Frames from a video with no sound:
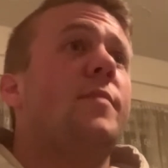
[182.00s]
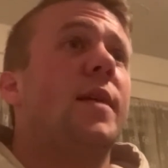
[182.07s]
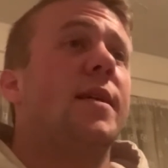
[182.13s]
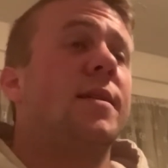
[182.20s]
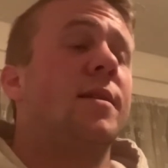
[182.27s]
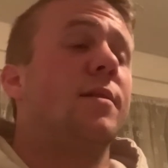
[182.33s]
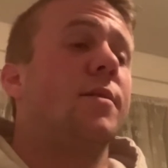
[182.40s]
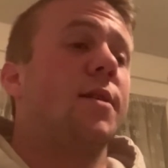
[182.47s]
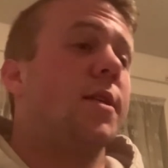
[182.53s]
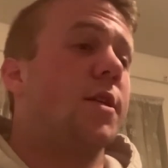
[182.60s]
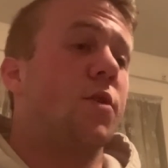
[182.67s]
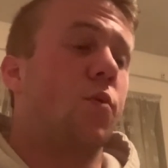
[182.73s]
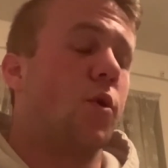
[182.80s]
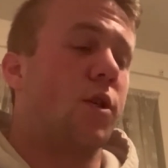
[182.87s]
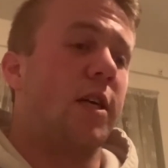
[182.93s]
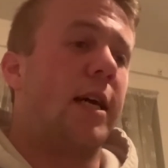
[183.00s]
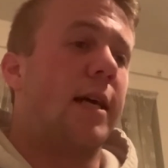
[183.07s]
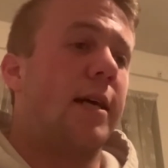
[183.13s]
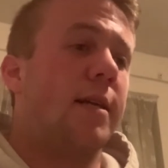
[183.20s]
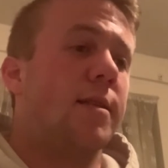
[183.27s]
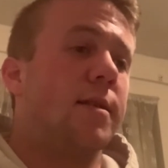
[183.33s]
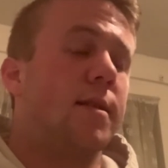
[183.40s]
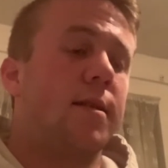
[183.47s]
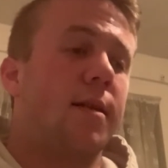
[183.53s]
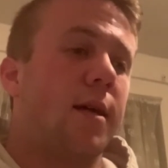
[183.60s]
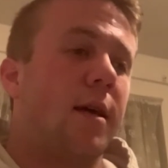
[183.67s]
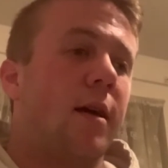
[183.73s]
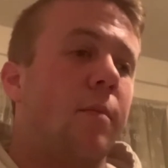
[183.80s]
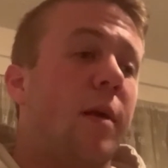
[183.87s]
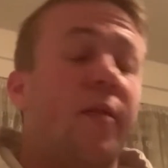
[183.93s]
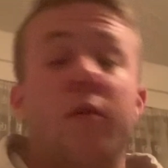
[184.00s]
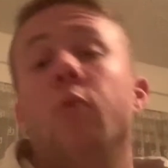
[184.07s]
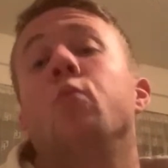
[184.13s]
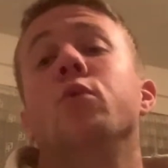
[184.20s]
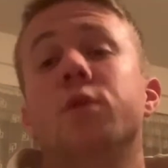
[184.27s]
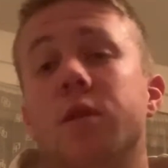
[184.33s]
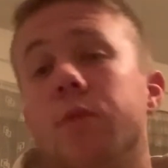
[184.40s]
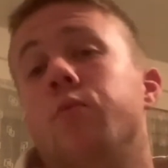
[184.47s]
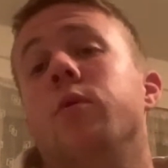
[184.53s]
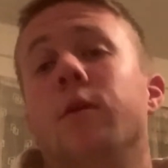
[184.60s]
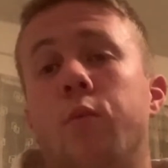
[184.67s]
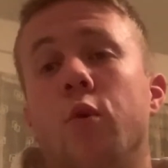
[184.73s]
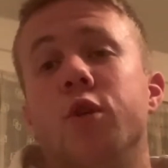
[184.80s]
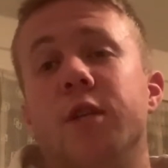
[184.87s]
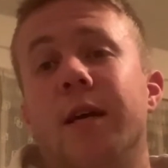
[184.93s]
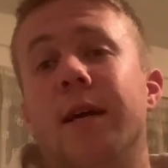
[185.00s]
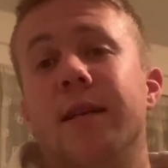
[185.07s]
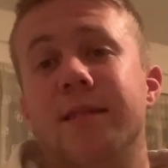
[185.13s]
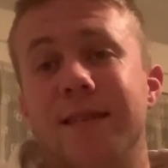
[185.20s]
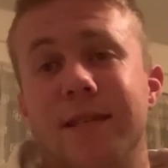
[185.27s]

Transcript: seriously, just wash your hands. If you want to wash your hands,